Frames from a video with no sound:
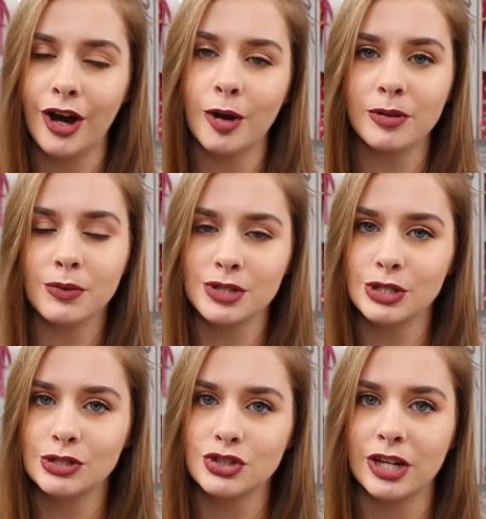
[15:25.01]
Hope that wasn't
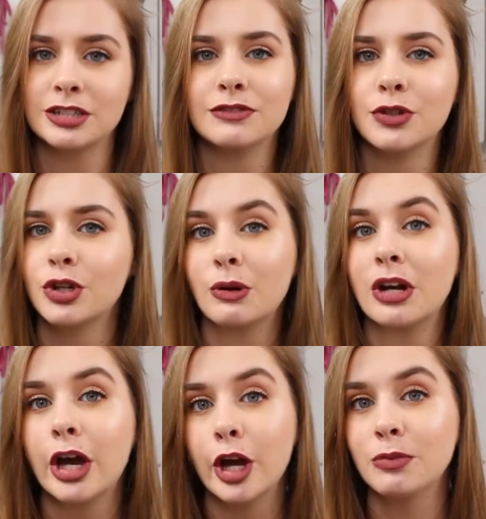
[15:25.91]
too distracting for you and
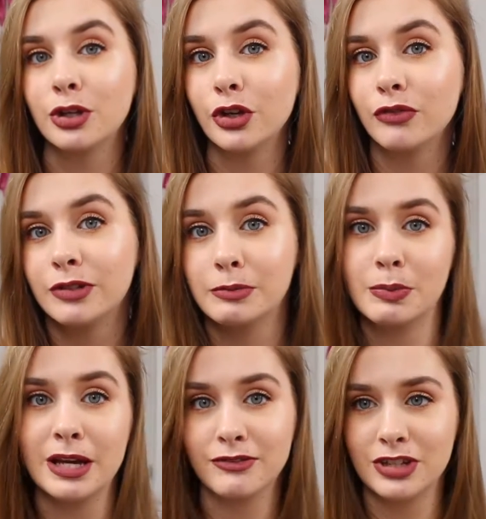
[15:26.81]
I hope the cute
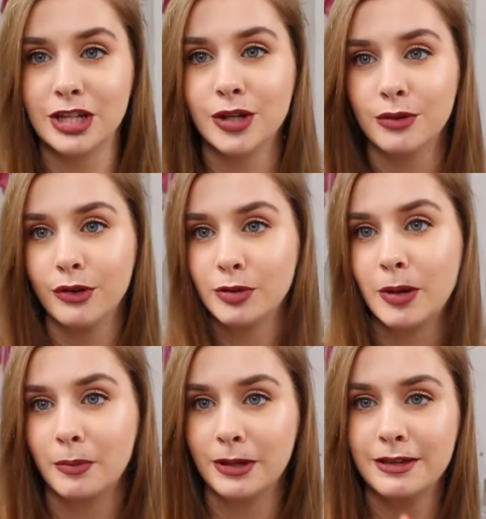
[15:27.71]
video of the
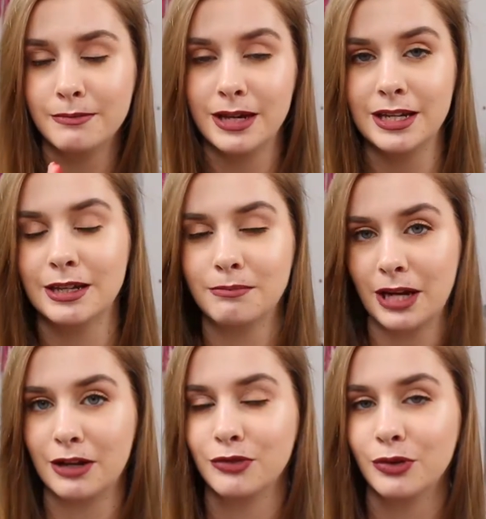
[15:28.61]
puppy made it
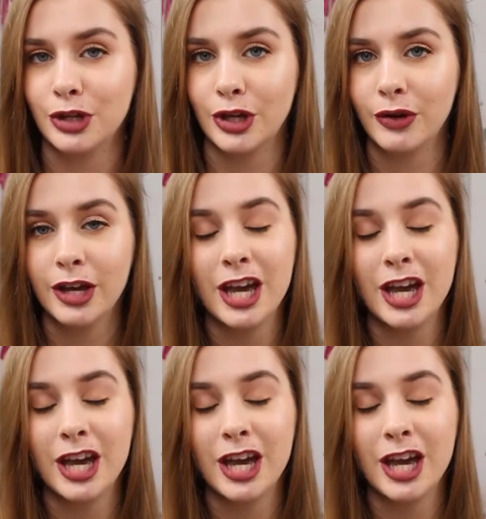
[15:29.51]
better for you.